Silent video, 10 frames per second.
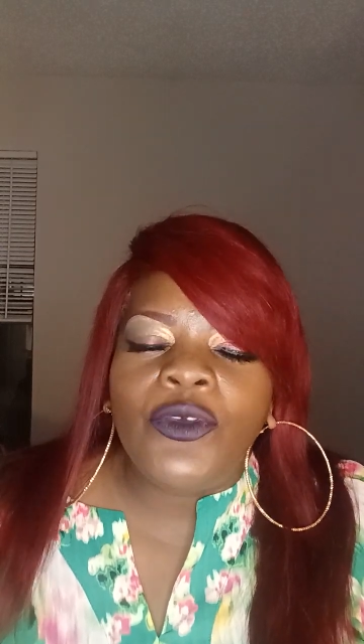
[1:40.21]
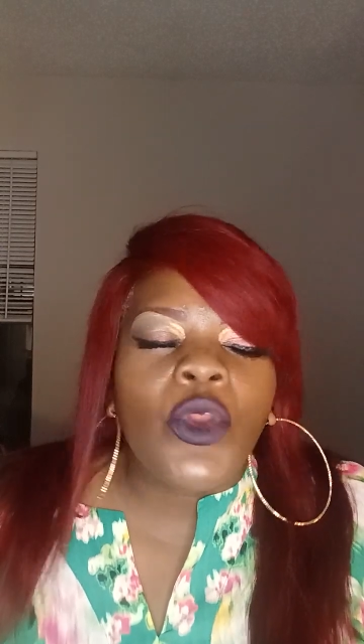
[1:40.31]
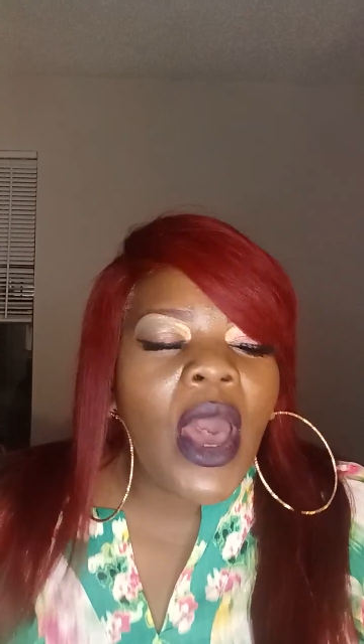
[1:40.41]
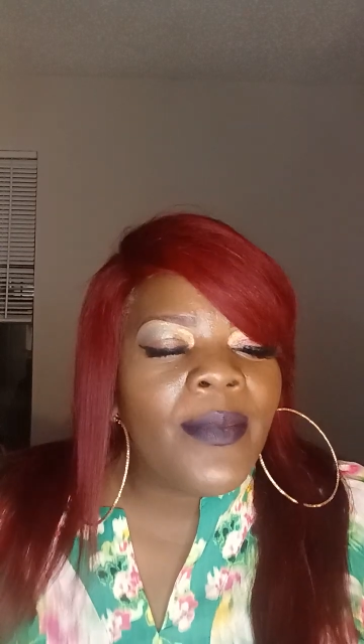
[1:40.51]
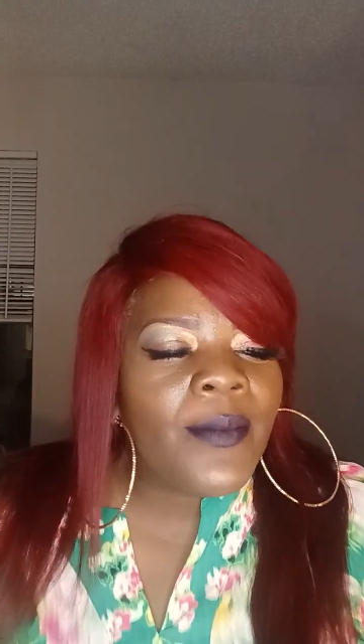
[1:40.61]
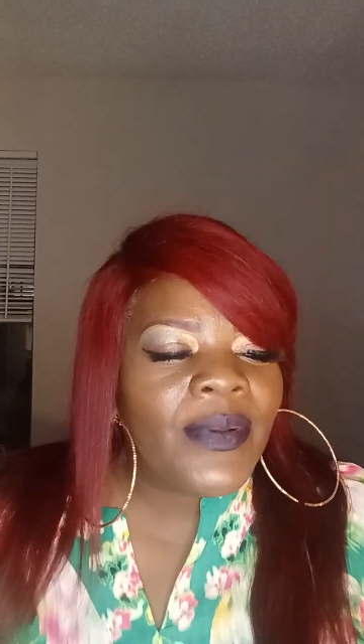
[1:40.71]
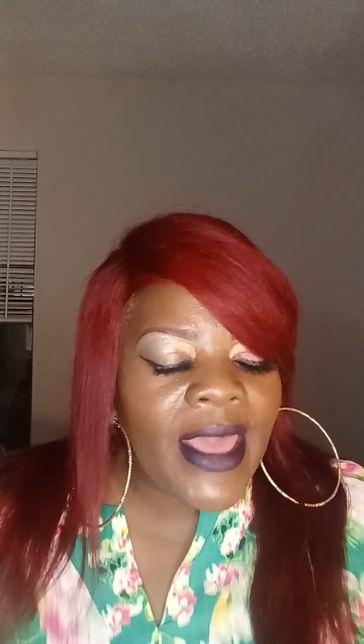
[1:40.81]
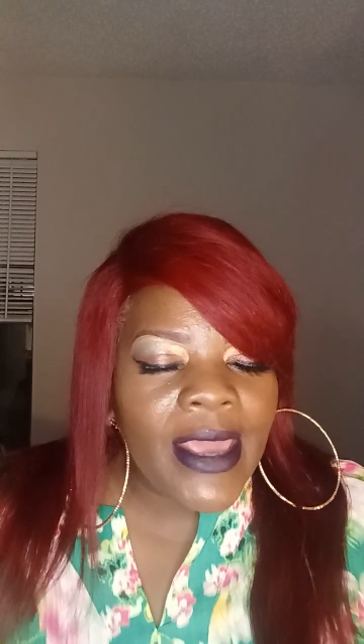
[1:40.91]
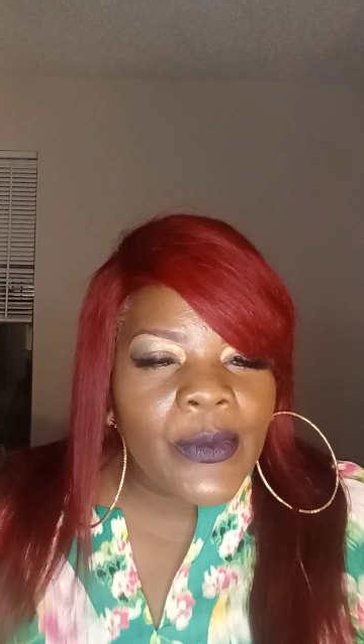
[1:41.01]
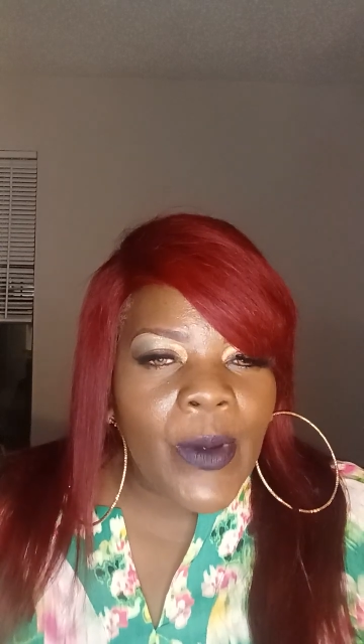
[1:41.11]
You know, I've been
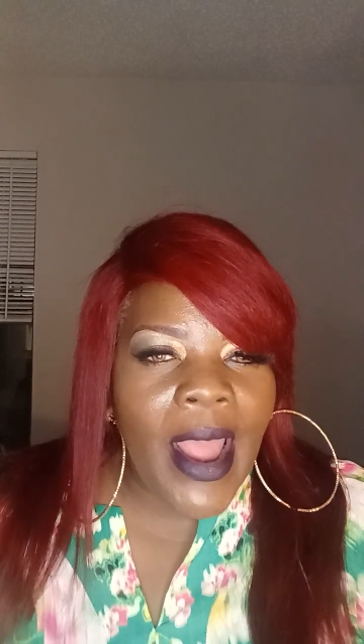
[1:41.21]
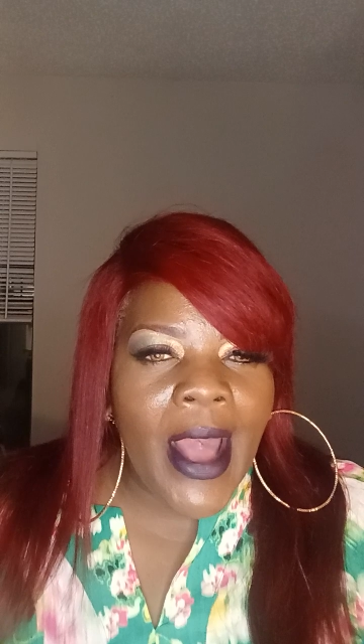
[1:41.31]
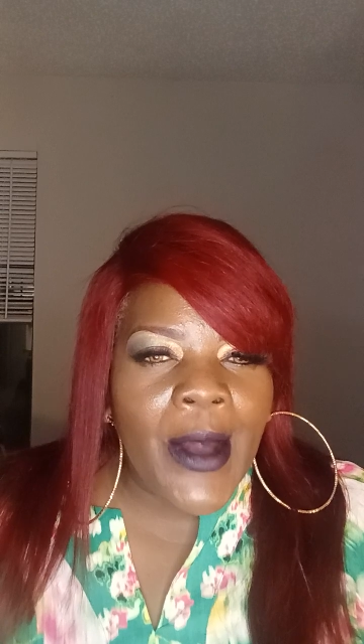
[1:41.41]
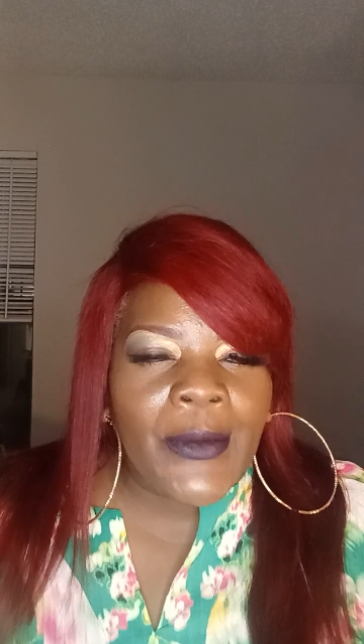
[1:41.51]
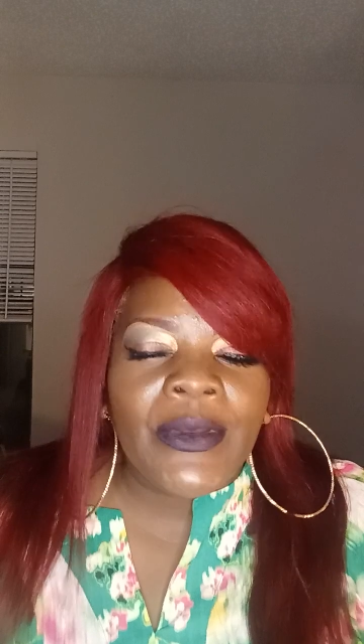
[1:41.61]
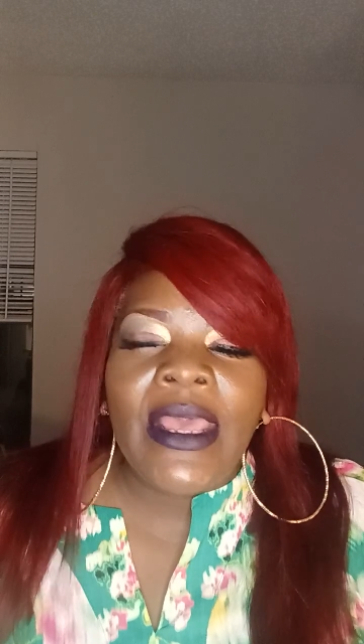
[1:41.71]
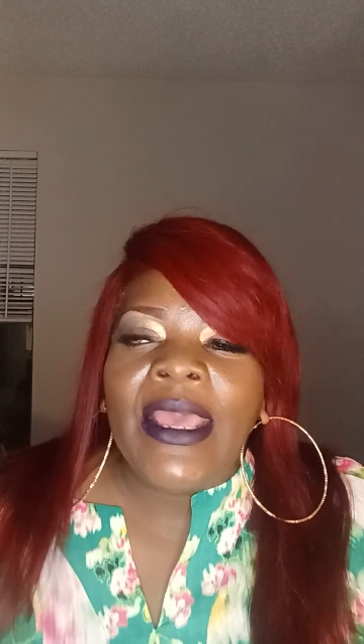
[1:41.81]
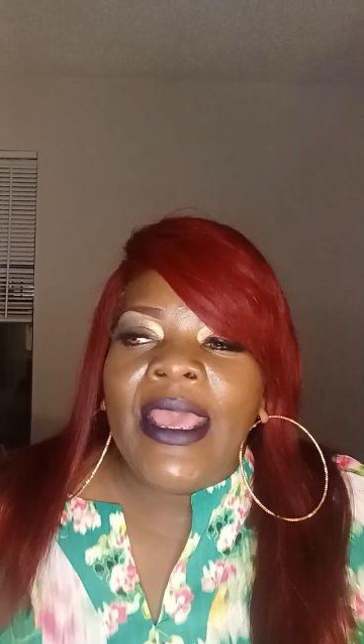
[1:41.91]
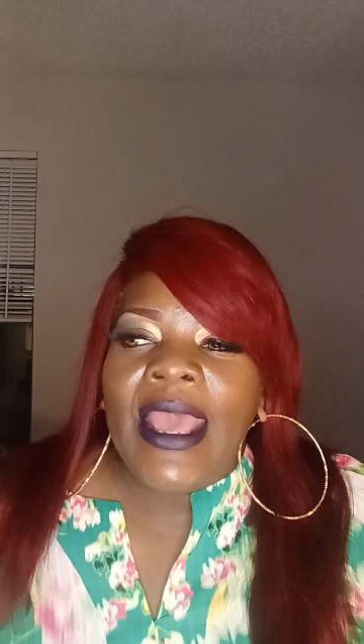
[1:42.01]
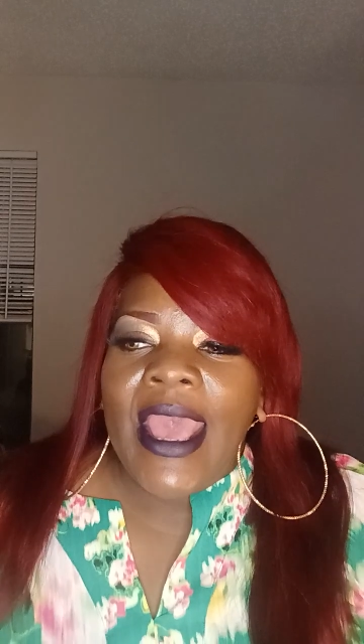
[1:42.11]
playing around
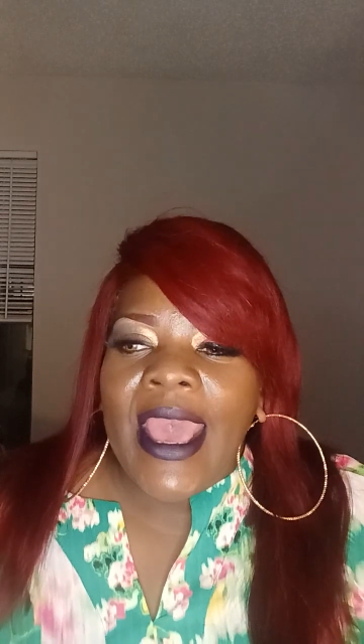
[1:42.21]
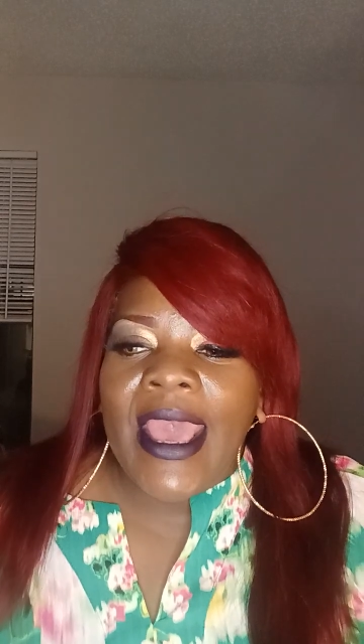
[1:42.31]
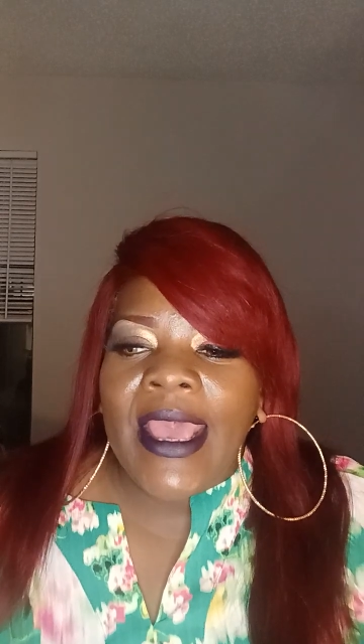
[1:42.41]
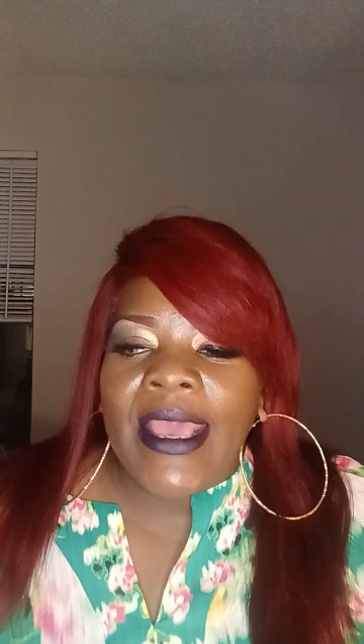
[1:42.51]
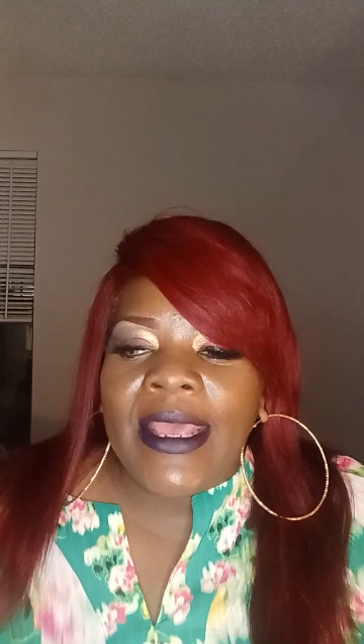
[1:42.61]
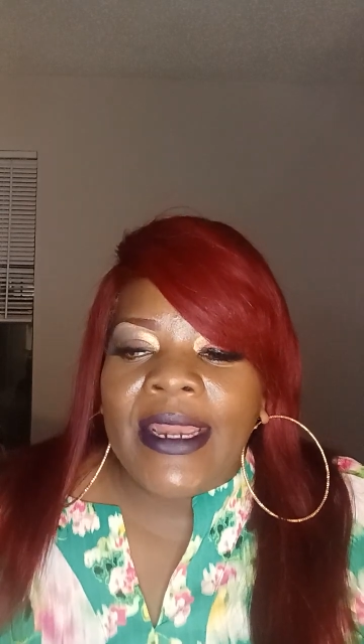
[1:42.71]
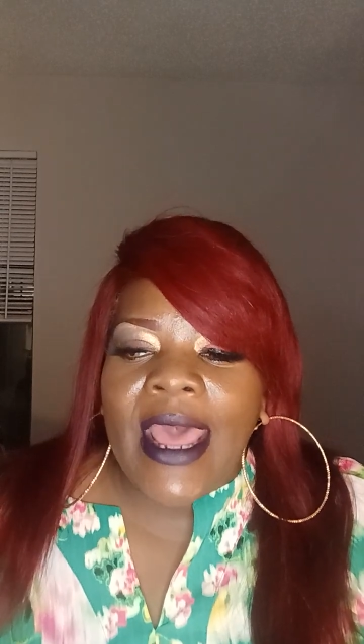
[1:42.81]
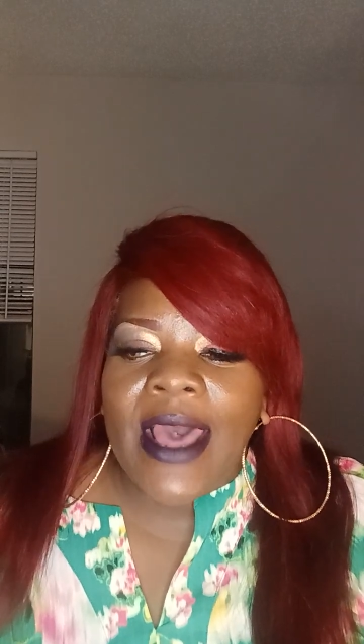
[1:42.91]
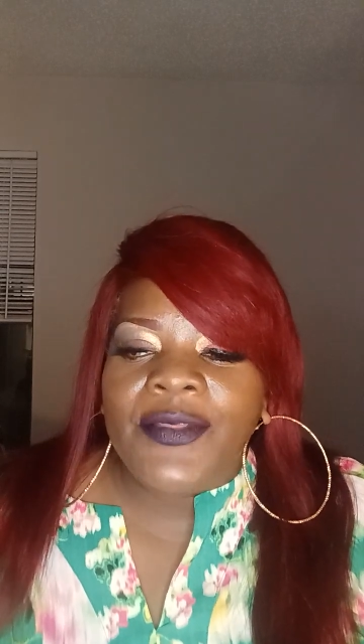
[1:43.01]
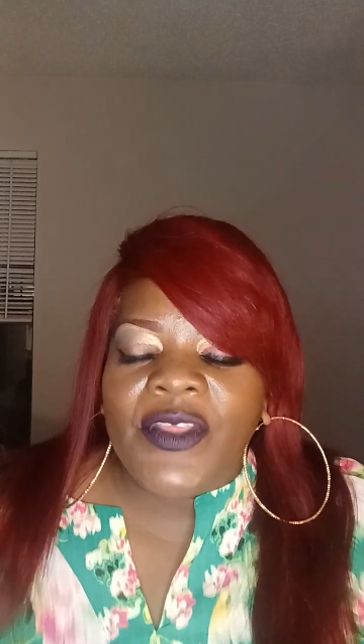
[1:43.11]
and
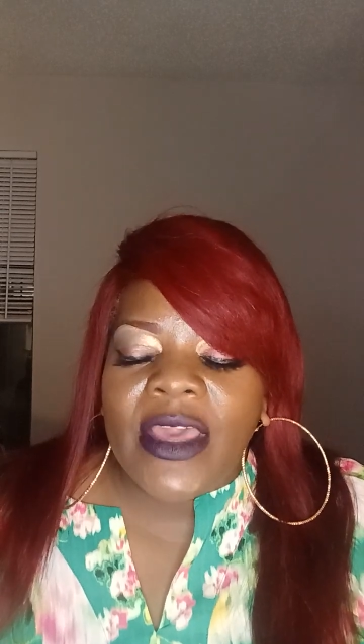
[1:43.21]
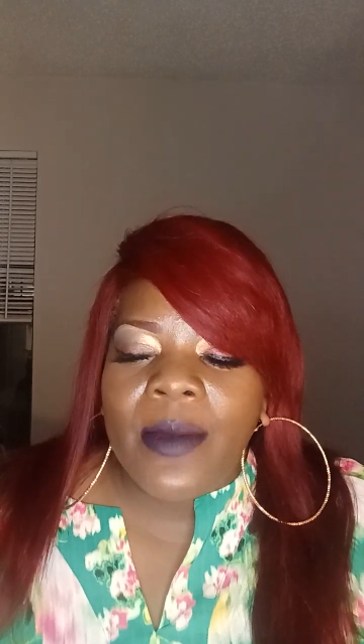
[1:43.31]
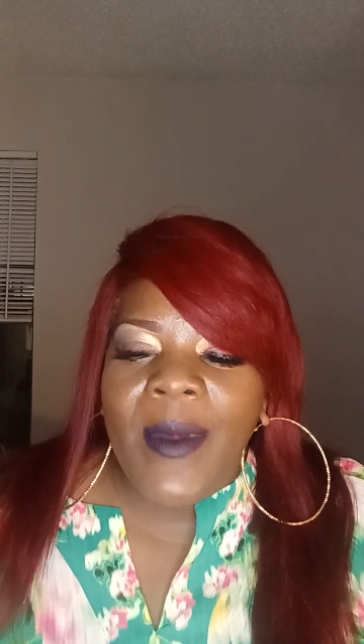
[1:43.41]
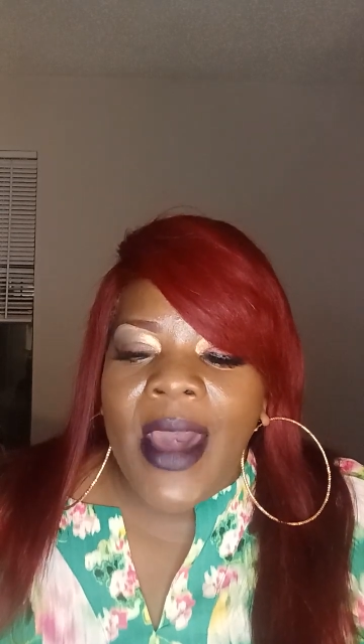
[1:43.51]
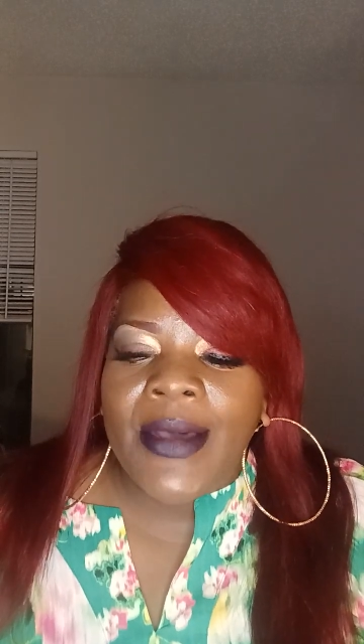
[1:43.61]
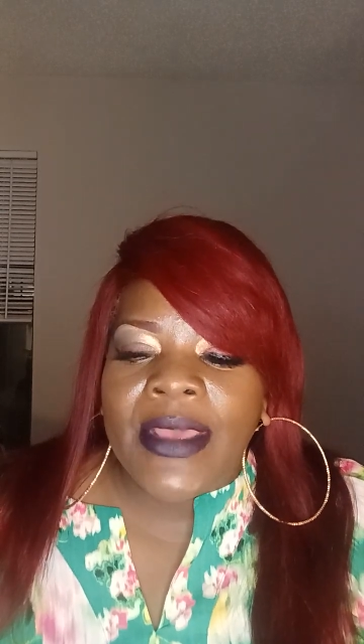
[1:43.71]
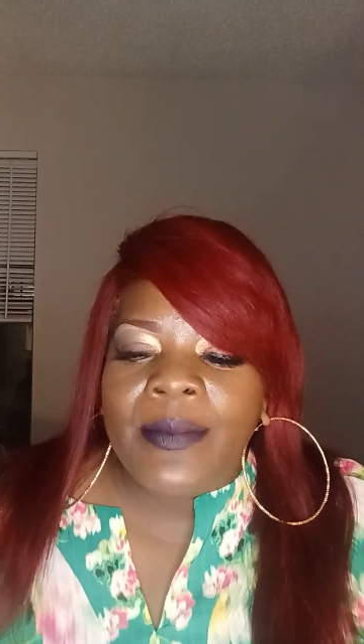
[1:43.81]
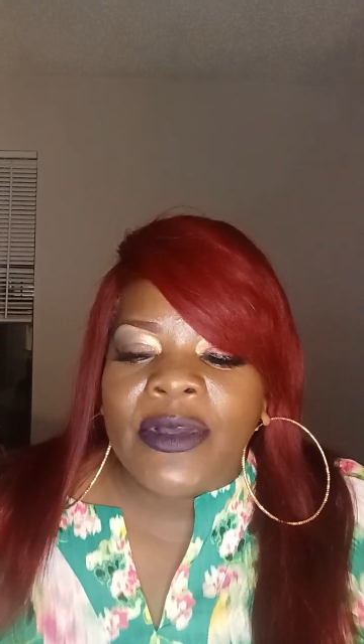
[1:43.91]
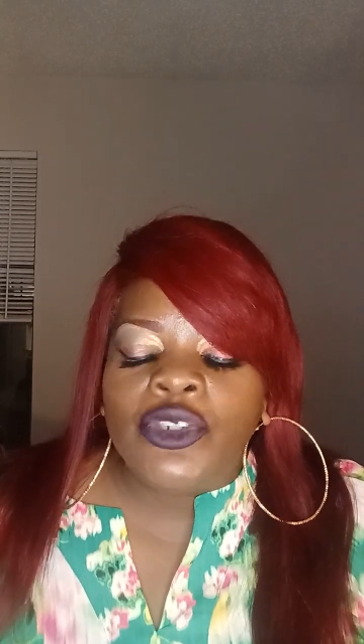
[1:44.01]
I think about it,